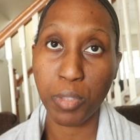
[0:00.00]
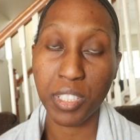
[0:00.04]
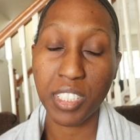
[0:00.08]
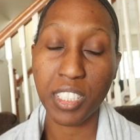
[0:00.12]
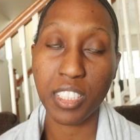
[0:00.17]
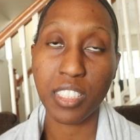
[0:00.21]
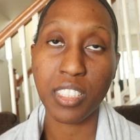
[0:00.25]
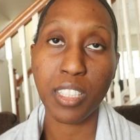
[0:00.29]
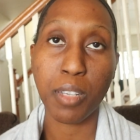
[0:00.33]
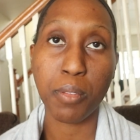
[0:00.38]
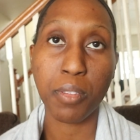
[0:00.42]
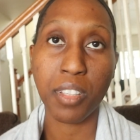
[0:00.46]
which
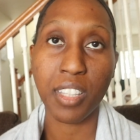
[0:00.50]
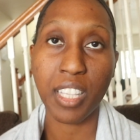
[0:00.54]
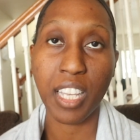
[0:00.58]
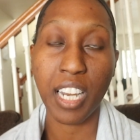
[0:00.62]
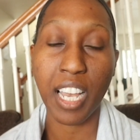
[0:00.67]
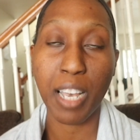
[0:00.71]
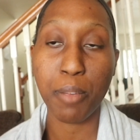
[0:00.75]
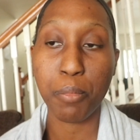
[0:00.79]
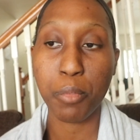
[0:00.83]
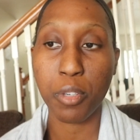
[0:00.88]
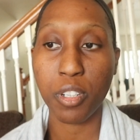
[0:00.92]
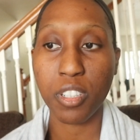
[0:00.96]
is something that
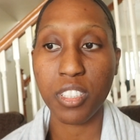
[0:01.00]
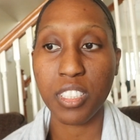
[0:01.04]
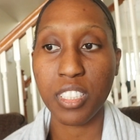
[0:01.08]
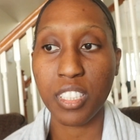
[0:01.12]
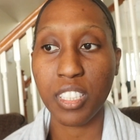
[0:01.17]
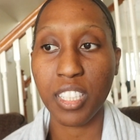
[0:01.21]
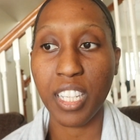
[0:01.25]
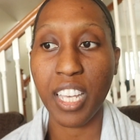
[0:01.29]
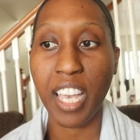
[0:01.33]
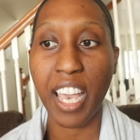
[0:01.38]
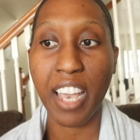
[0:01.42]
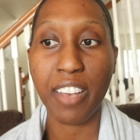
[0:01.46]
I
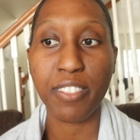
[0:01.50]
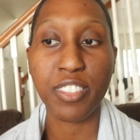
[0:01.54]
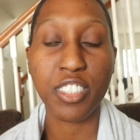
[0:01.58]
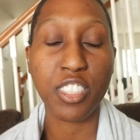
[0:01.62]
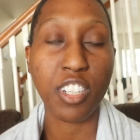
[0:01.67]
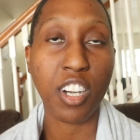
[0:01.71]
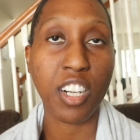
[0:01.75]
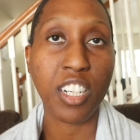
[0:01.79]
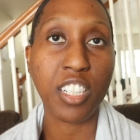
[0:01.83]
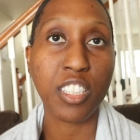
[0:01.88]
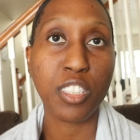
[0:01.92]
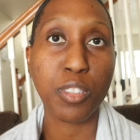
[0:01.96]
personally have
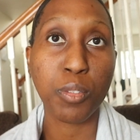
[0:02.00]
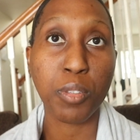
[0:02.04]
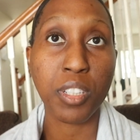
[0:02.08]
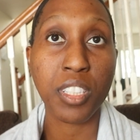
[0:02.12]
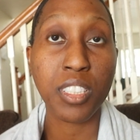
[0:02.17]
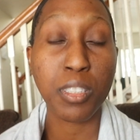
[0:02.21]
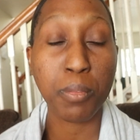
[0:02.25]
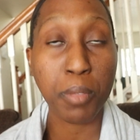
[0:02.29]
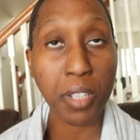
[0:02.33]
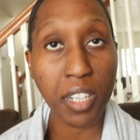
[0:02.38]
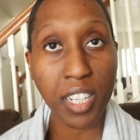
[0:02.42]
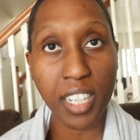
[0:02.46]
started to
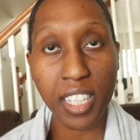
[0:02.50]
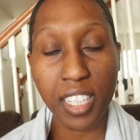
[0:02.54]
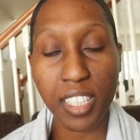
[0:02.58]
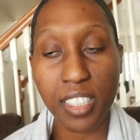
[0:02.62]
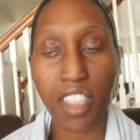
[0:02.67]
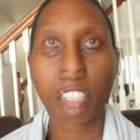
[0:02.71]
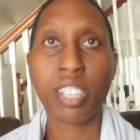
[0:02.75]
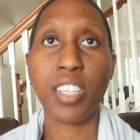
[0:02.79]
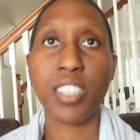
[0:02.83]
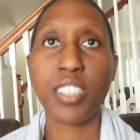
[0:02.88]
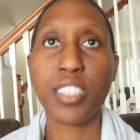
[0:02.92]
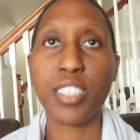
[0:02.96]
experience.